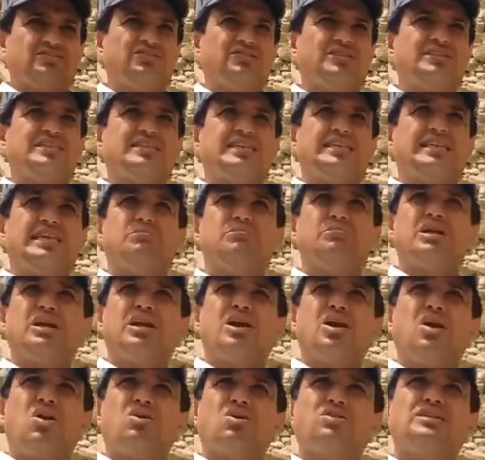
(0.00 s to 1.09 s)
So it's a Namal
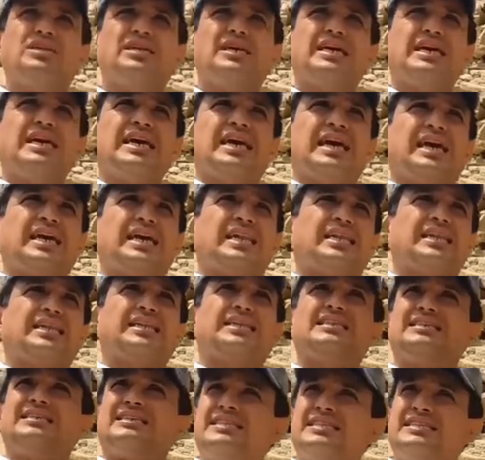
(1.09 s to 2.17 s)
Gorge, and
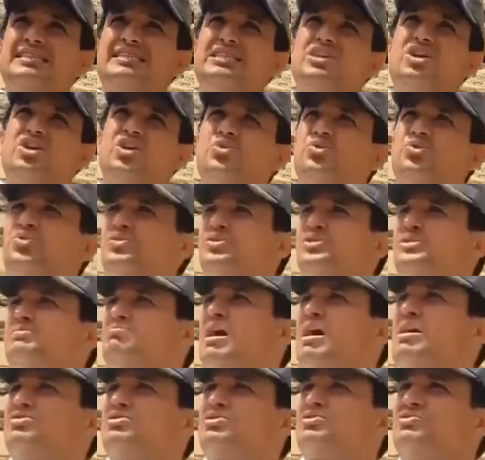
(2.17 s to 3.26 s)
this huge
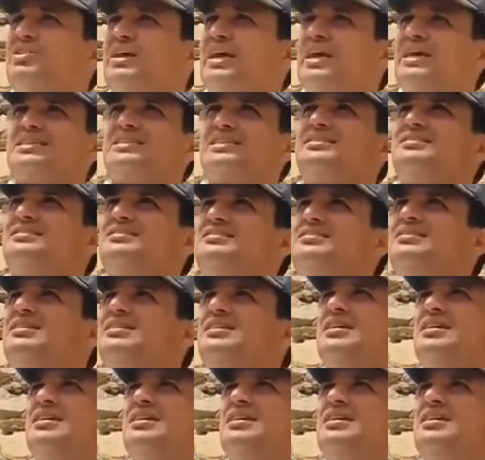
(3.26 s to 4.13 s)
mountain range is the